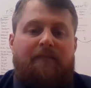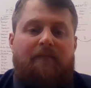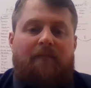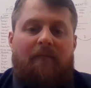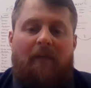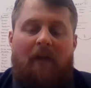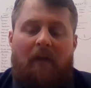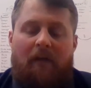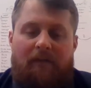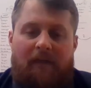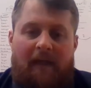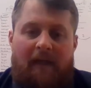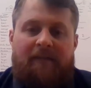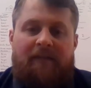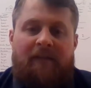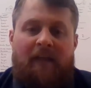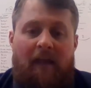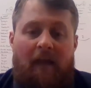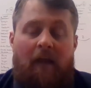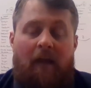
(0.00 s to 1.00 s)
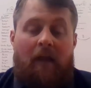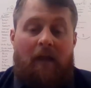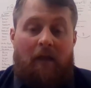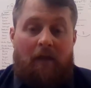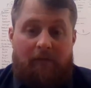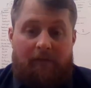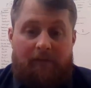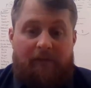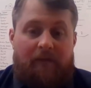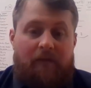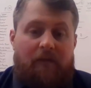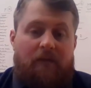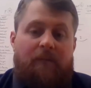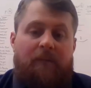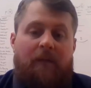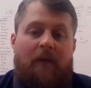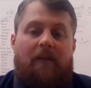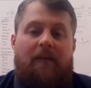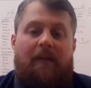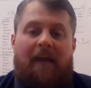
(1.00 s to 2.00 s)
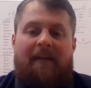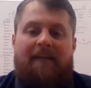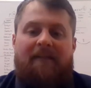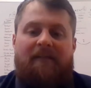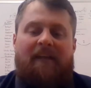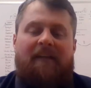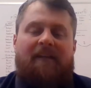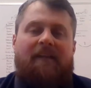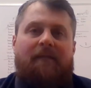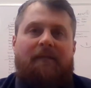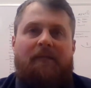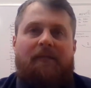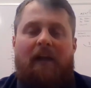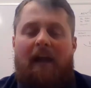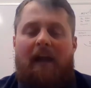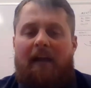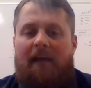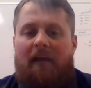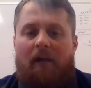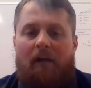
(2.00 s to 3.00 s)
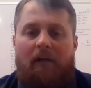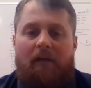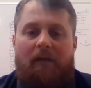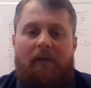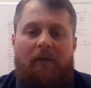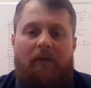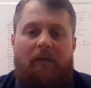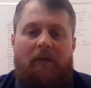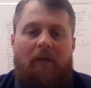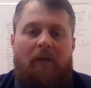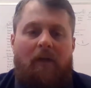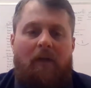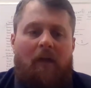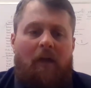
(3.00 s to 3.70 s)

our digestive tract and our